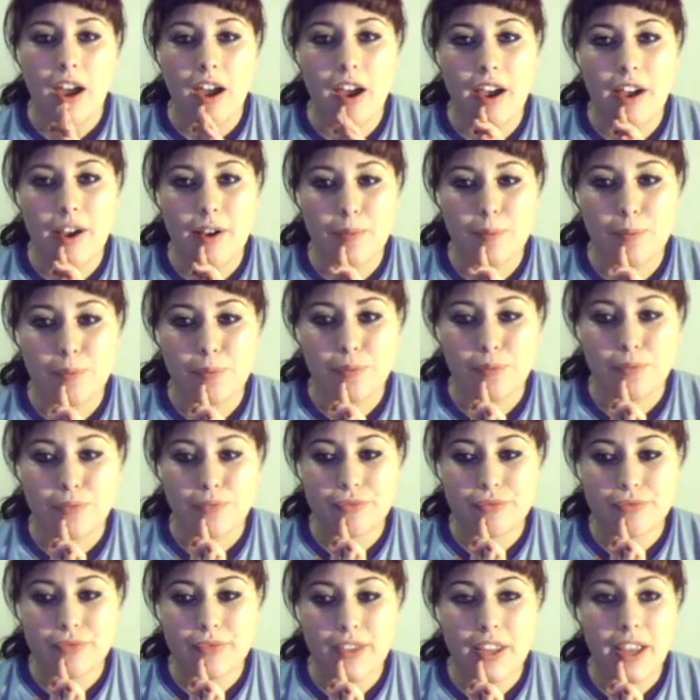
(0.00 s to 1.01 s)

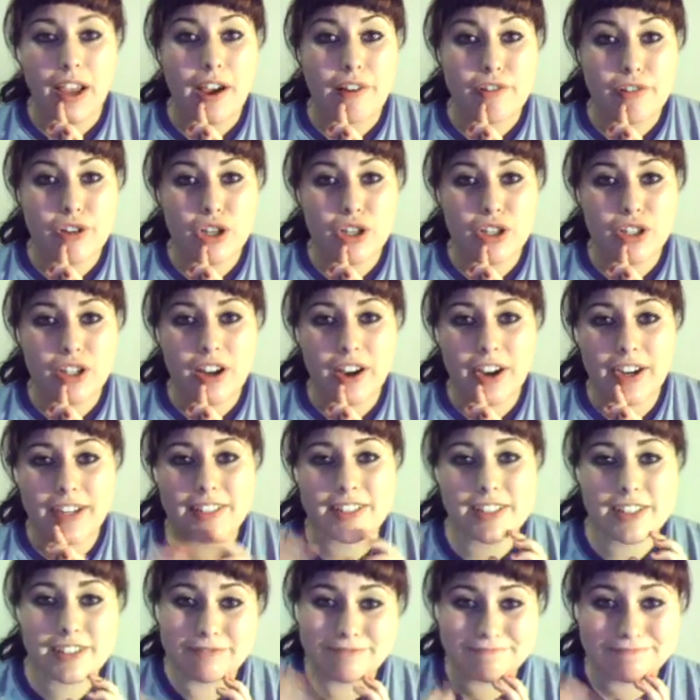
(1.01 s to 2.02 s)
Have a good
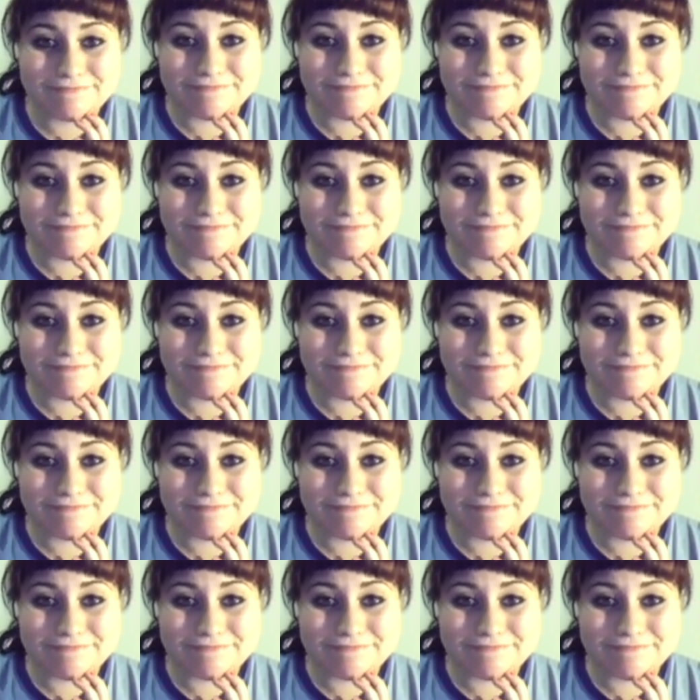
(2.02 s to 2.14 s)
night.